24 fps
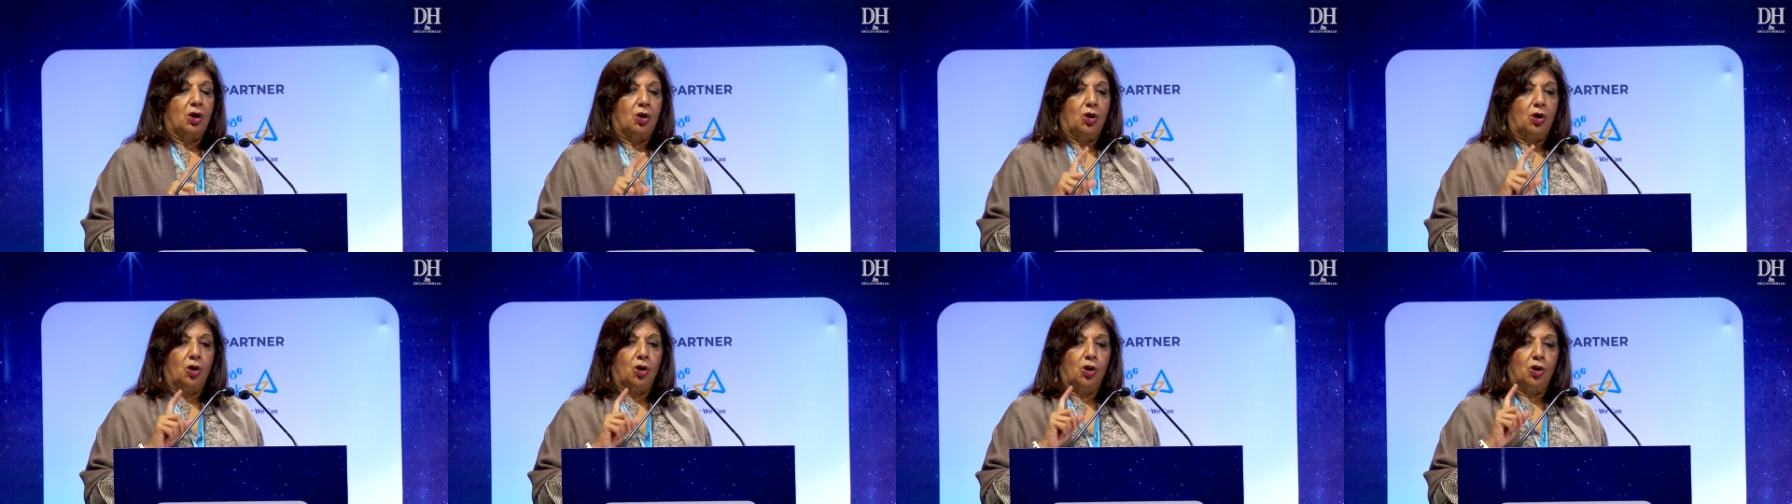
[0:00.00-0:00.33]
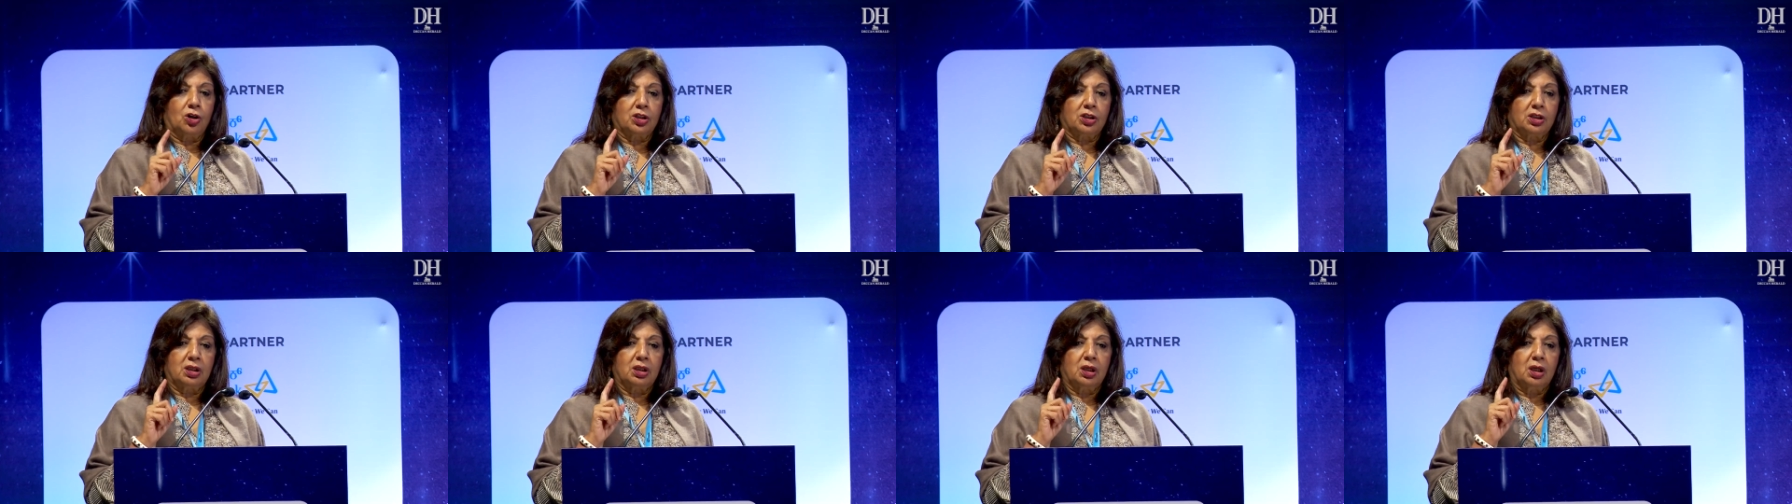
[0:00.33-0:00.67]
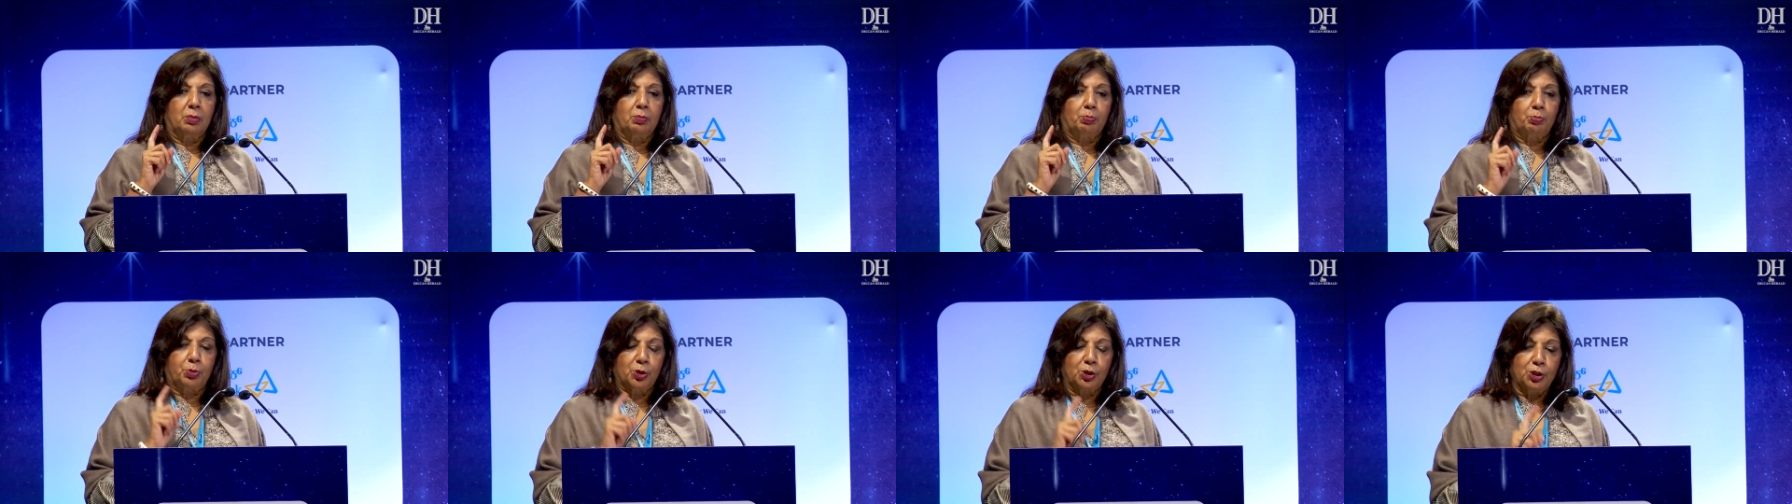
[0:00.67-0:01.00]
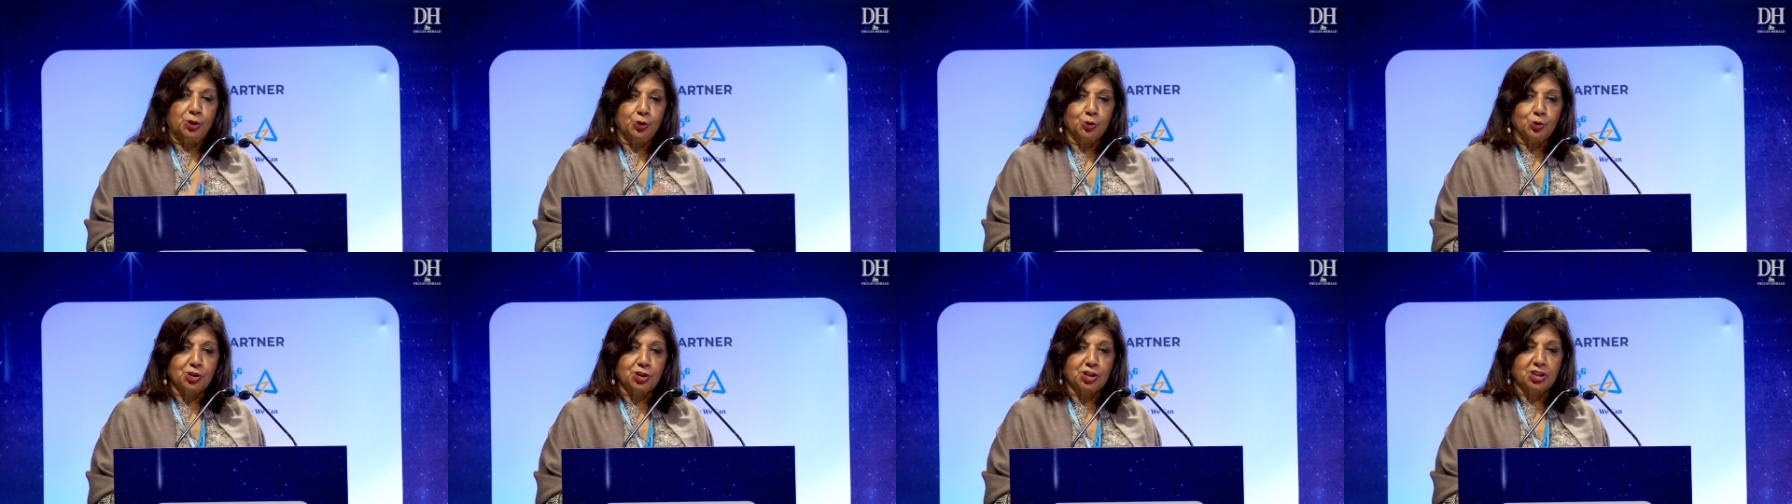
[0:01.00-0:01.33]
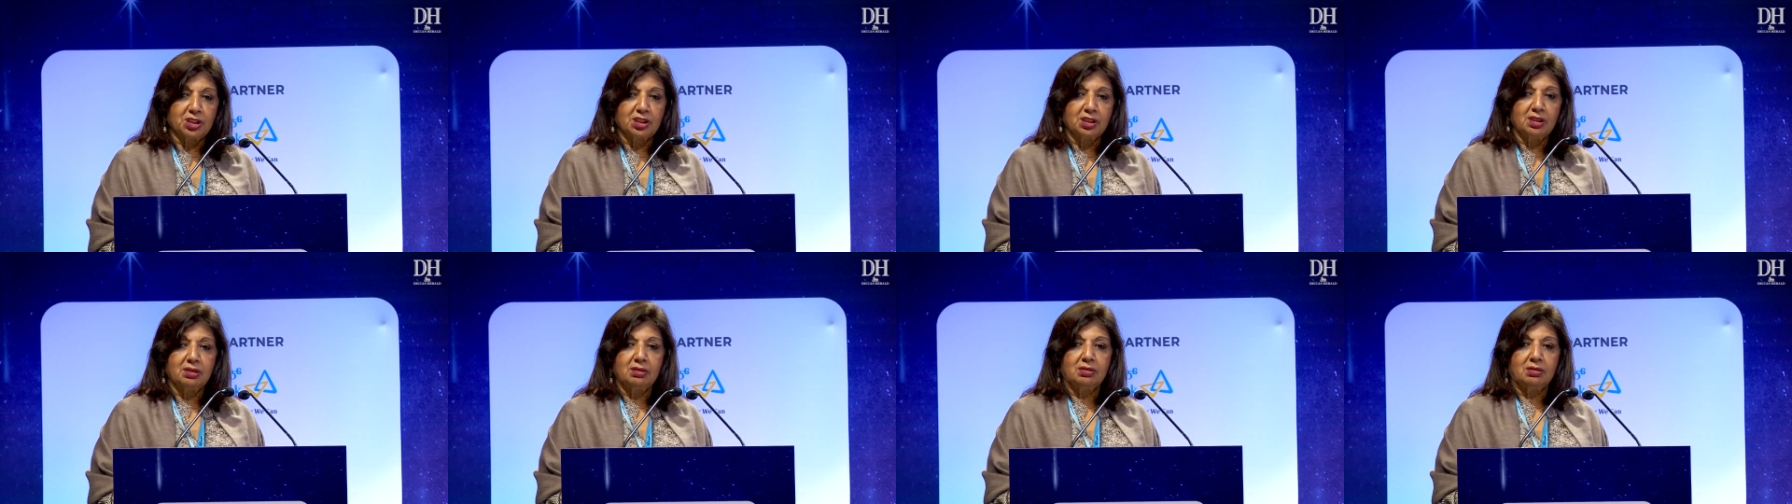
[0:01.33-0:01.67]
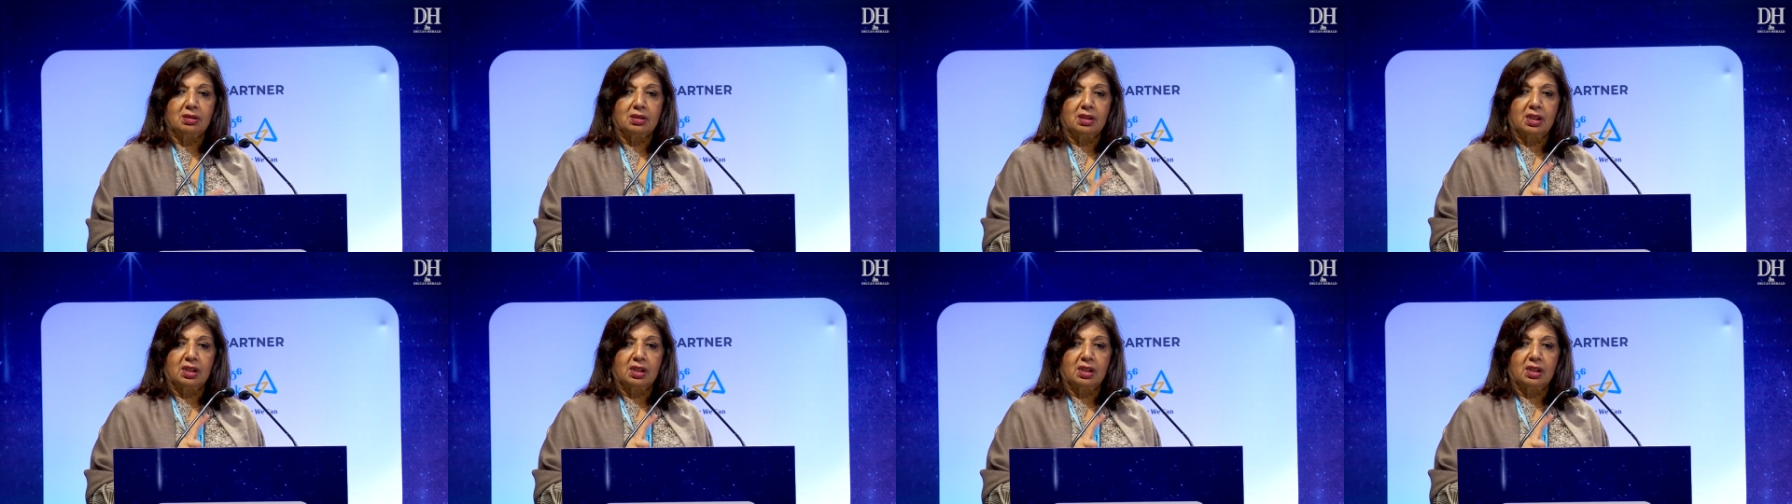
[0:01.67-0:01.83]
on pollution,